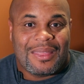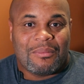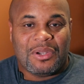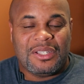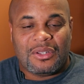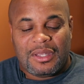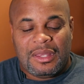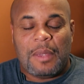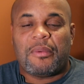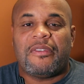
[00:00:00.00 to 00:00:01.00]
But he's on the
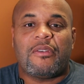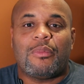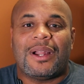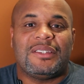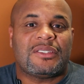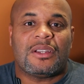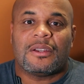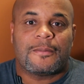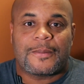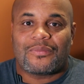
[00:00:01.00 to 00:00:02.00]
tip of everybody's
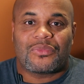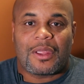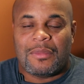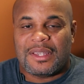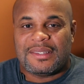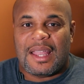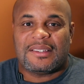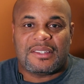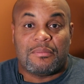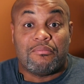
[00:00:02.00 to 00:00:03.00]
tongue because
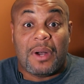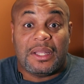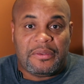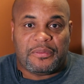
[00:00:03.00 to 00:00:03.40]
that's the money